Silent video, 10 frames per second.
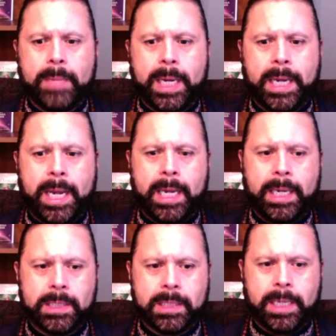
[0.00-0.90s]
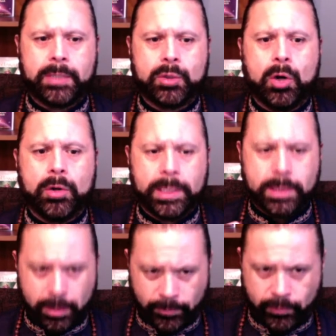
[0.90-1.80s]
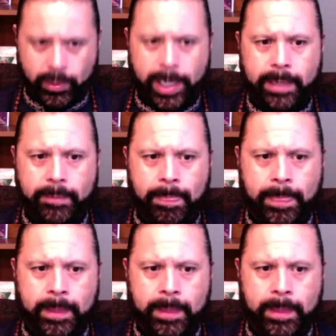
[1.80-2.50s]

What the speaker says: my eyes like torrents of rain.